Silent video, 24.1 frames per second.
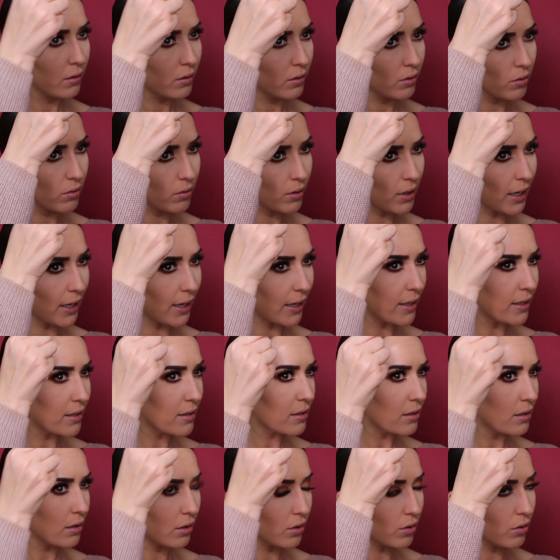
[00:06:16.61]
You
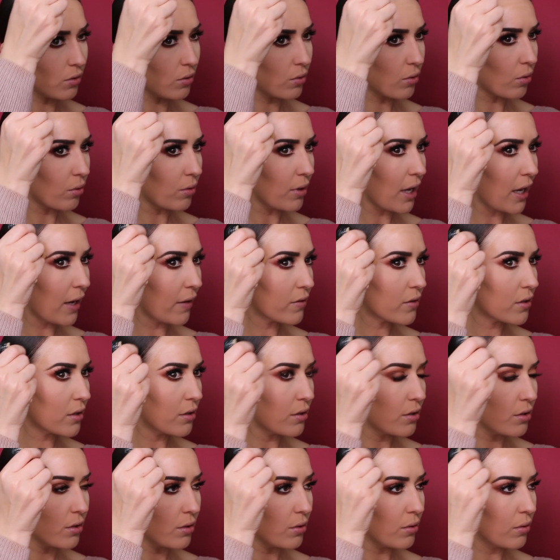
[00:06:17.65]
guys, you don't have to
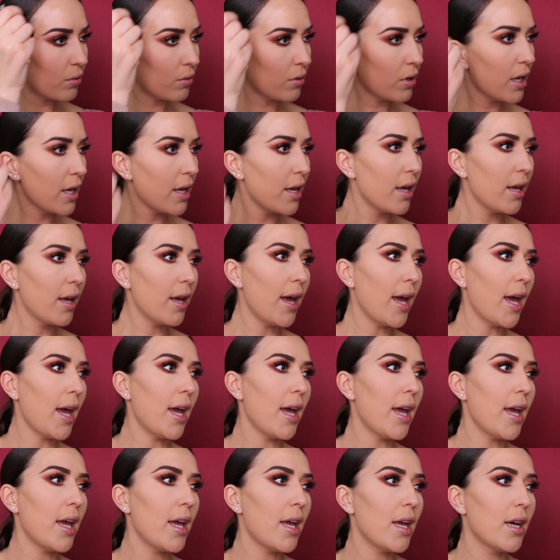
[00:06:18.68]
do
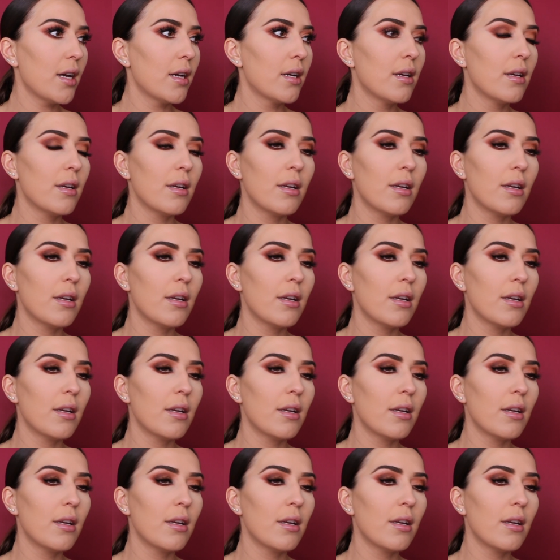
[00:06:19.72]
a